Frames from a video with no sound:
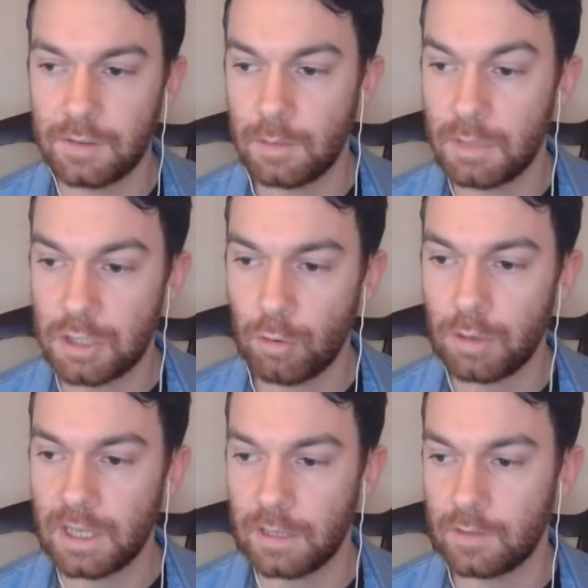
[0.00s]
the
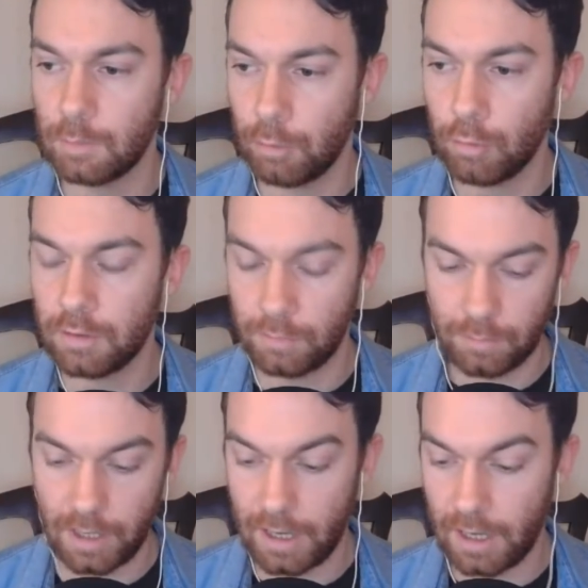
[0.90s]
majority in support
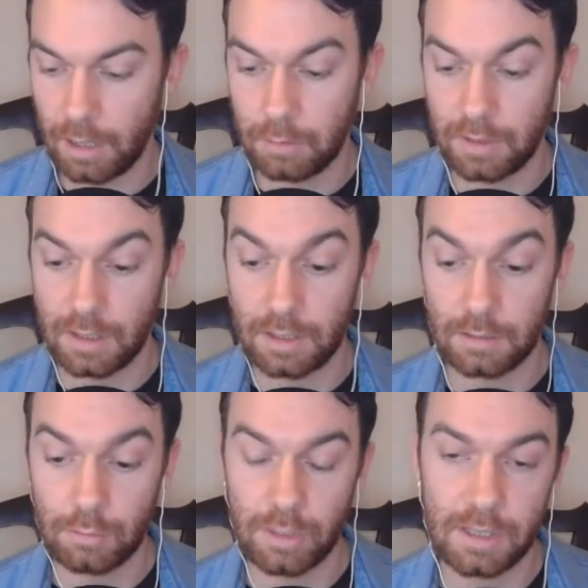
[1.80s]
of how
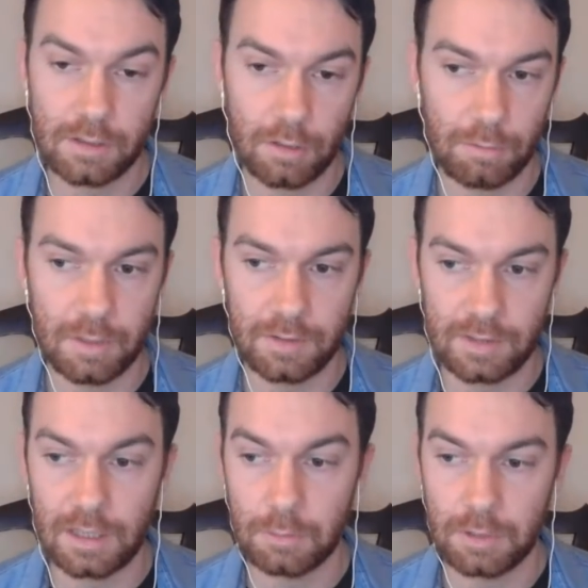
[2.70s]
the Greek government is
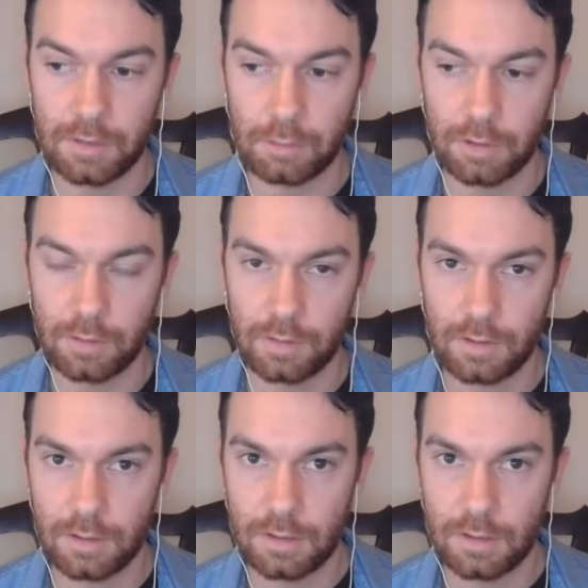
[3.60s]
dealing with this crisis?